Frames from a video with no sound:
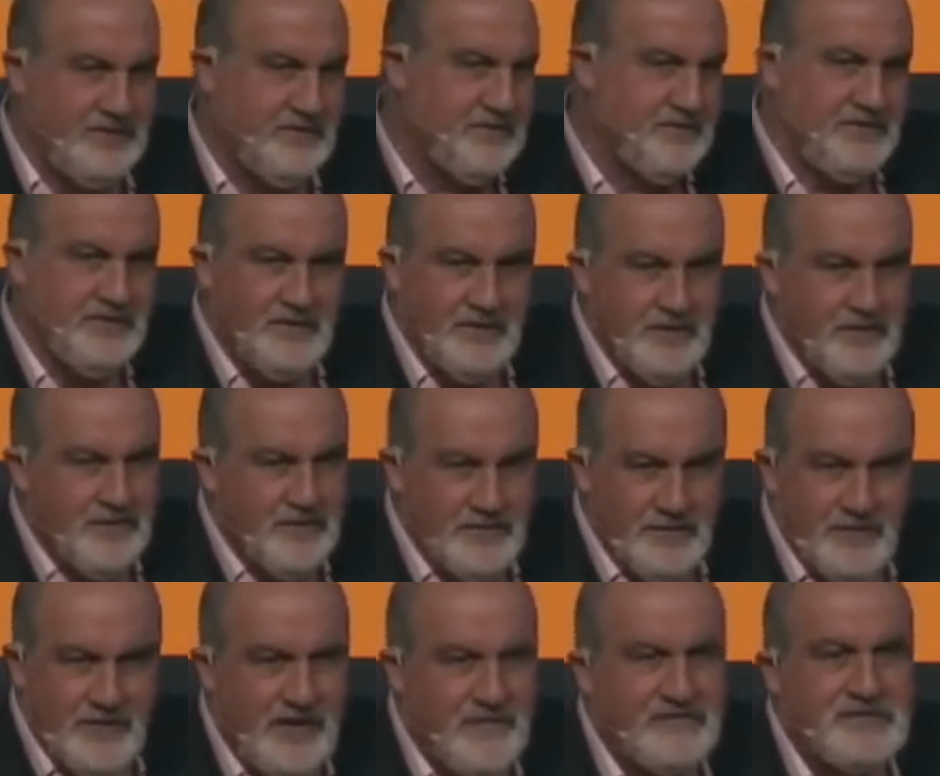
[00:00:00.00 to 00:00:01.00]
is,
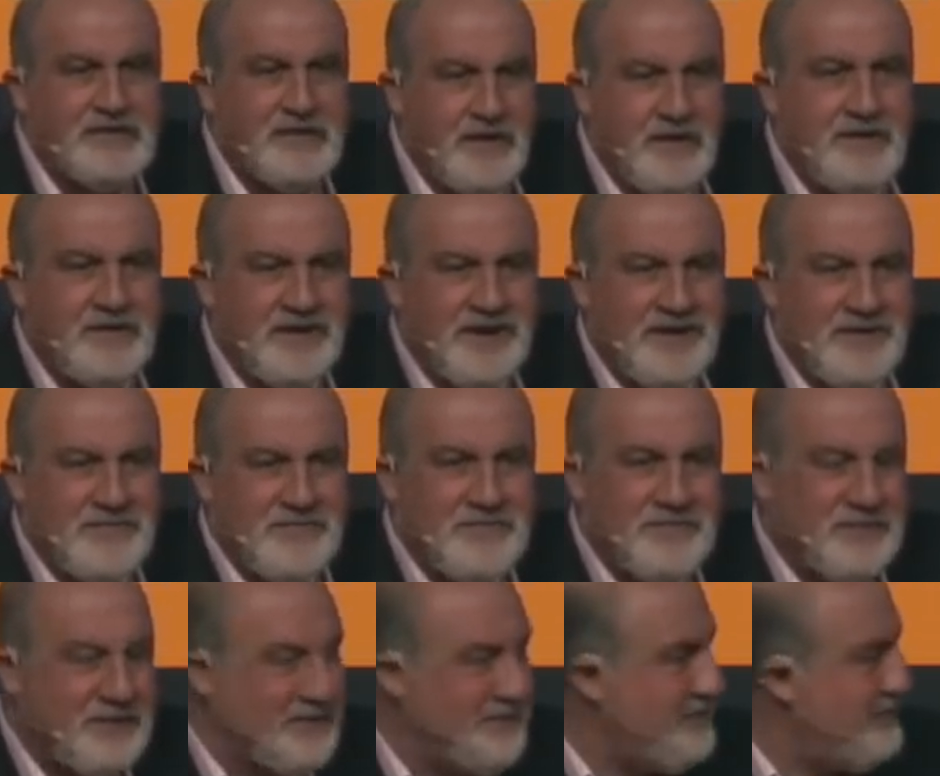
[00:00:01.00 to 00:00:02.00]
or have skin in the game,
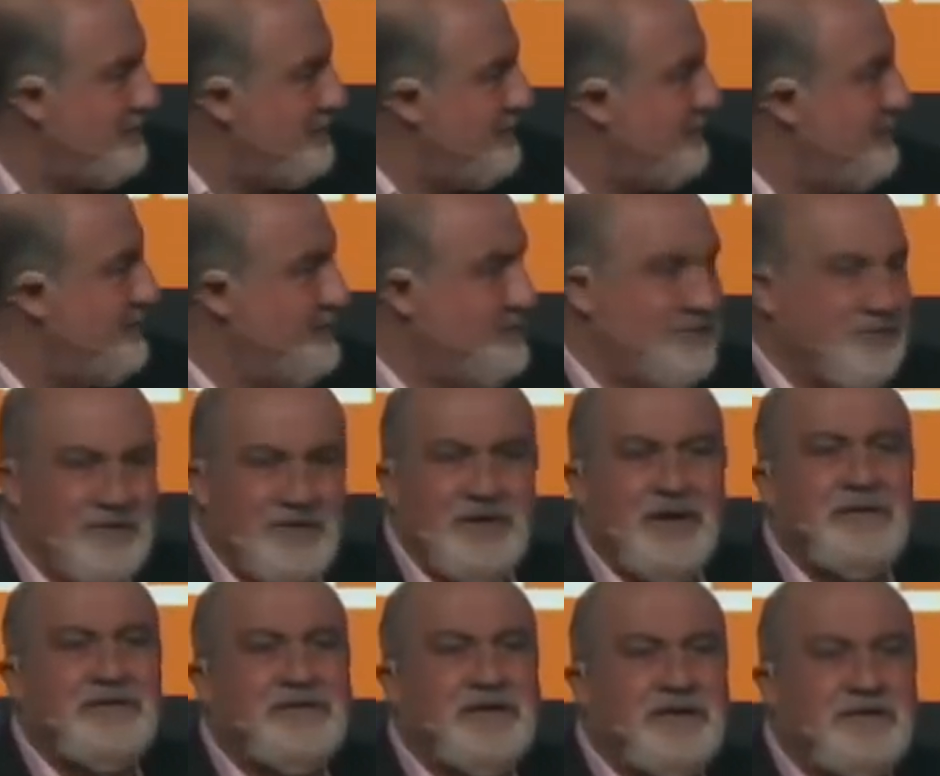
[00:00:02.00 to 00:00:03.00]
because you
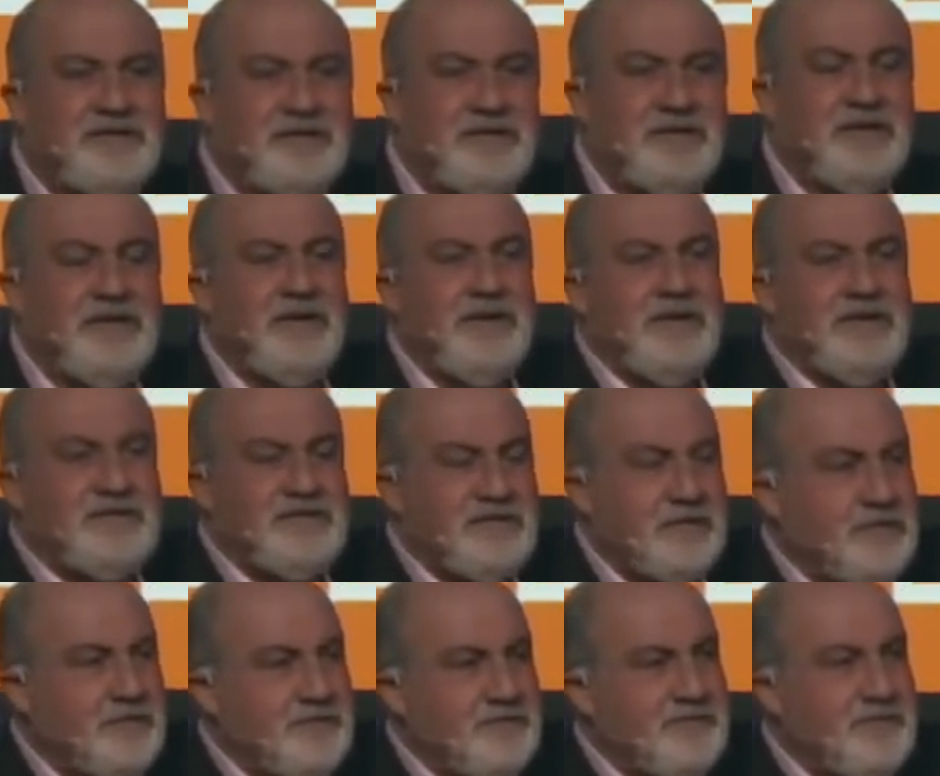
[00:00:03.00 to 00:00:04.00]
realize that.
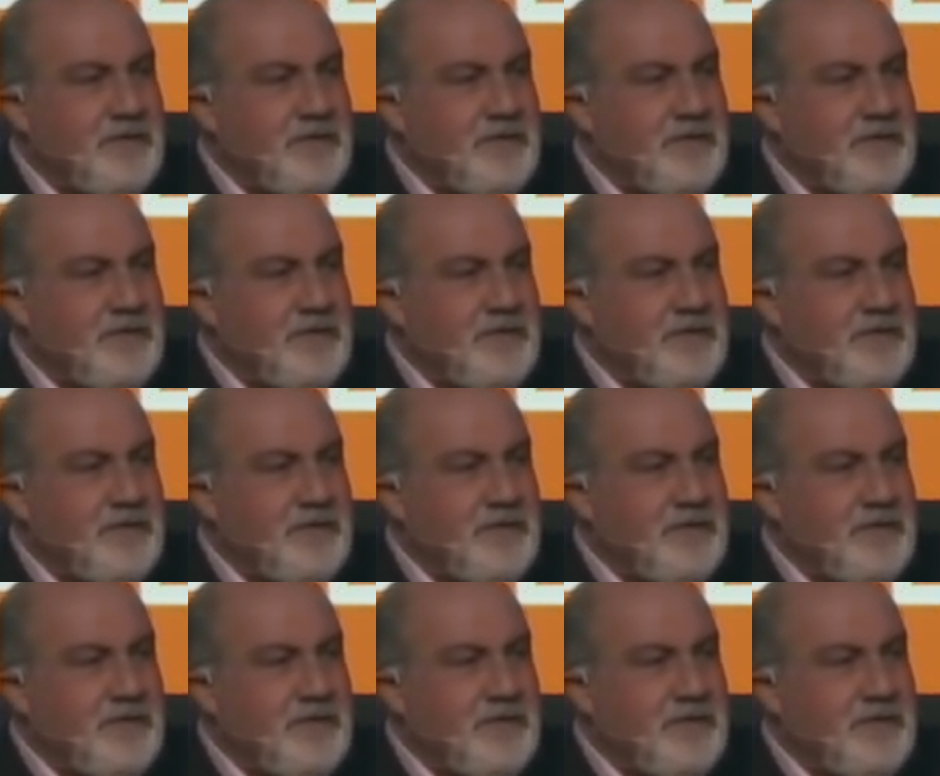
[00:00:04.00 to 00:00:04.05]
So